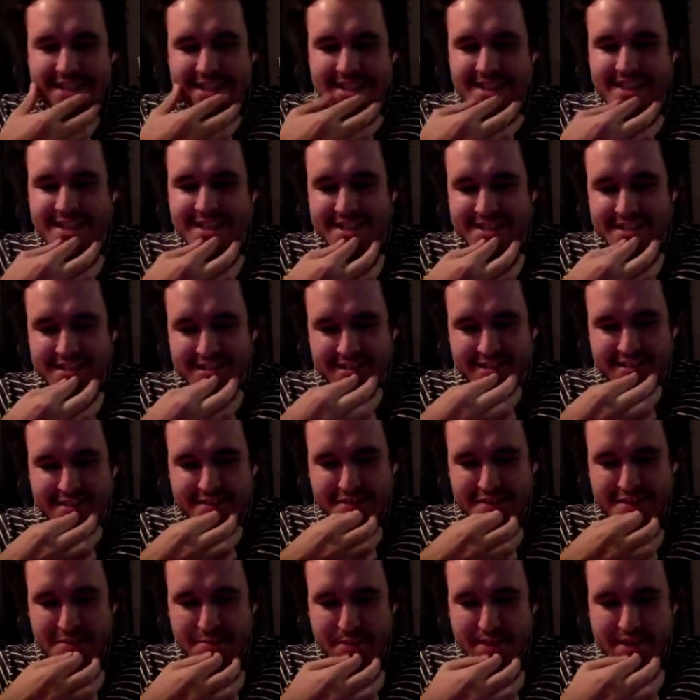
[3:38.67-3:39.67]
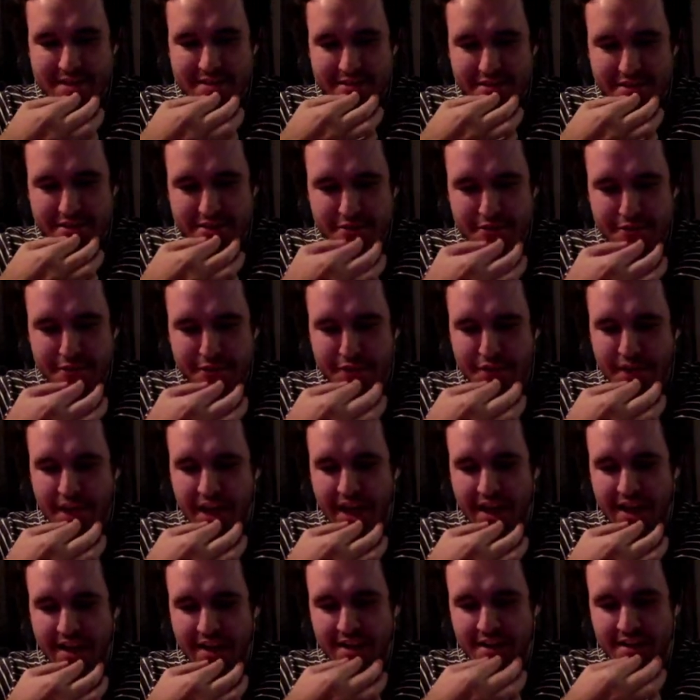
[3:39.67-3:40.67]
Yeah, you'll definitely be on the new
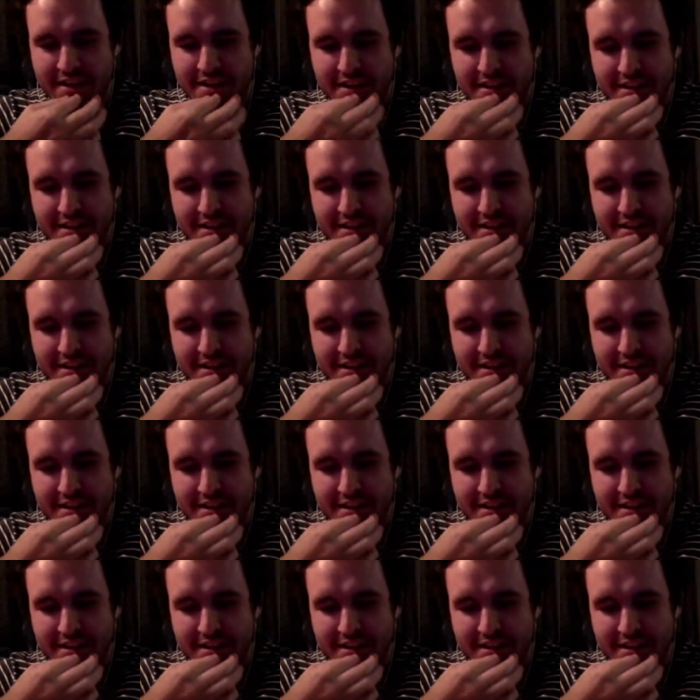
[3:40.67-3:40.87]
flag.